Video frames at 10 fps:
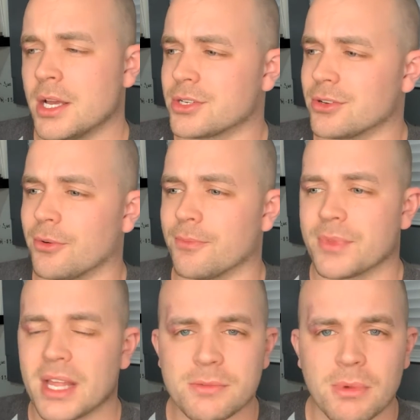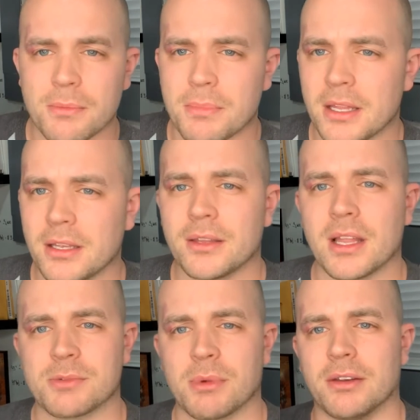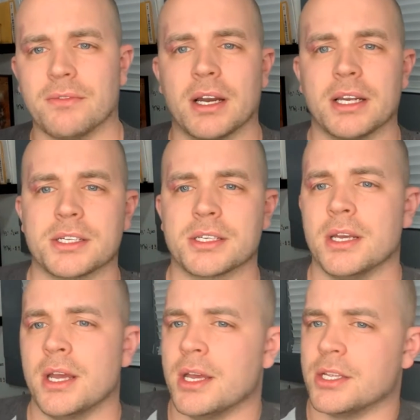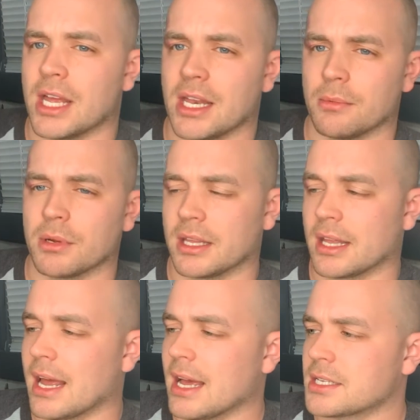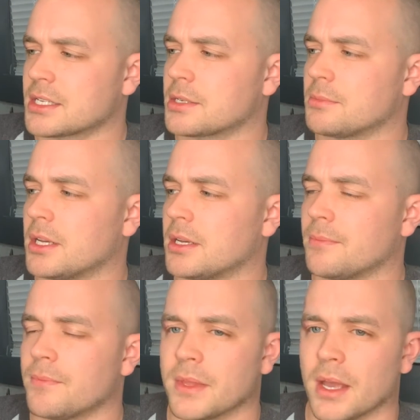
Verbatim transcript: So that's my opinion. That's my advice to anybody that asks me.